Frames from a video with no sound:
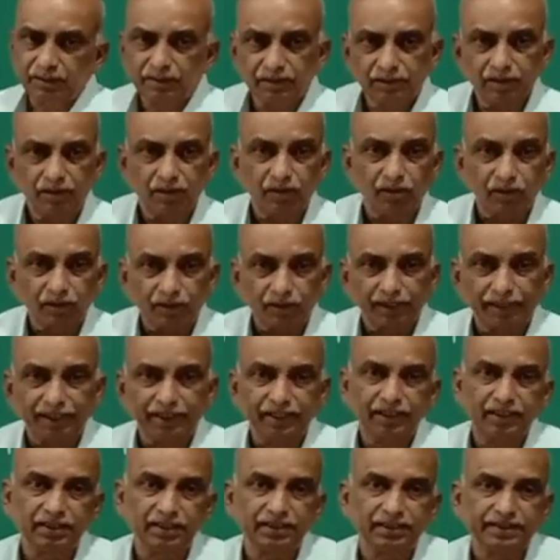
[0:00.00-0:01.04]
occurring
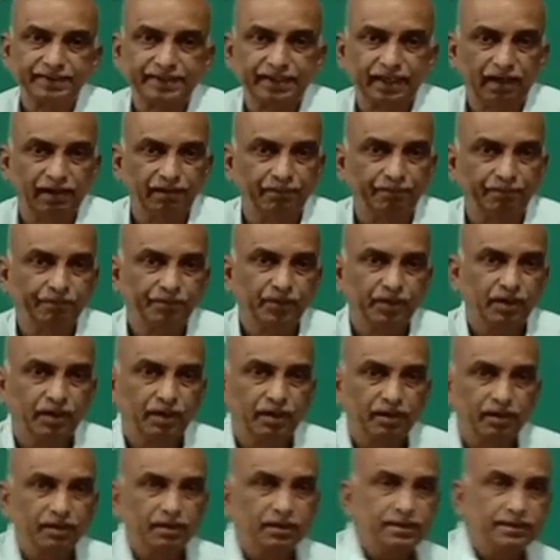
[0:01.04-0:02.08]
in the cell:
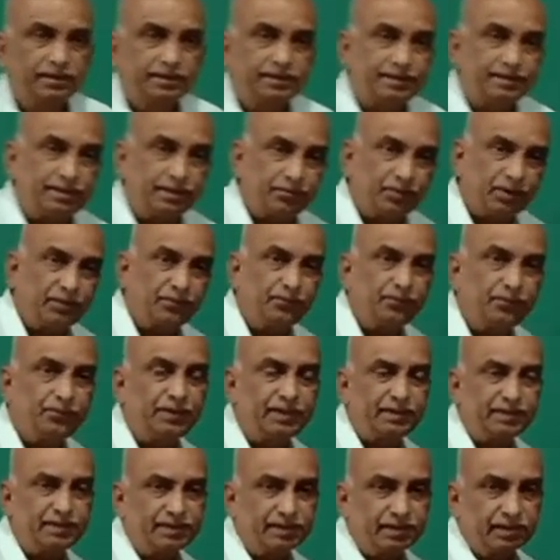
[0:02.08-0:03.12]
G1
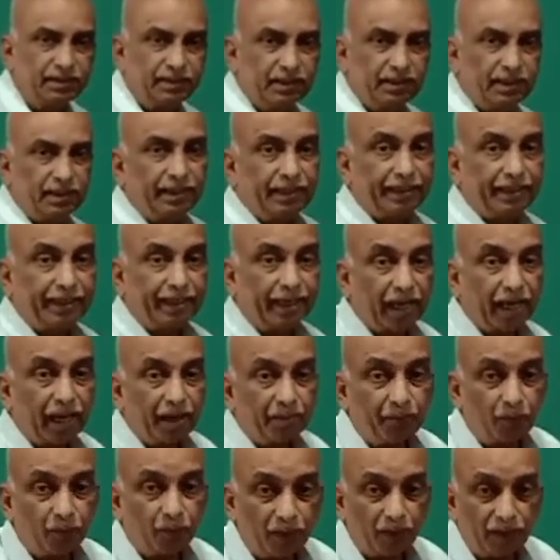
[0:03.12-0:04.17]
phase, gap
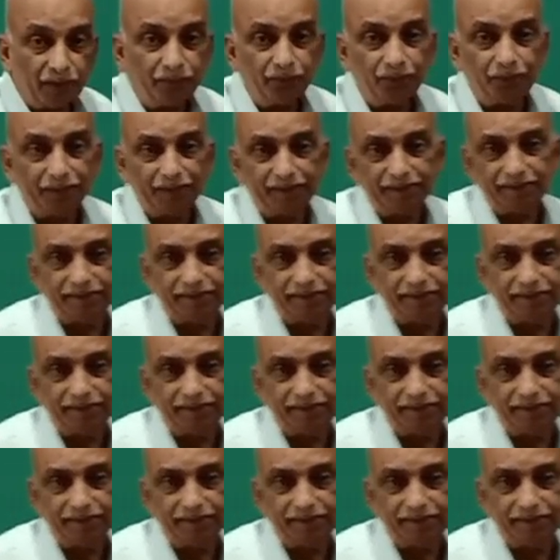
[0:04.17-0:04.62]
1 phase,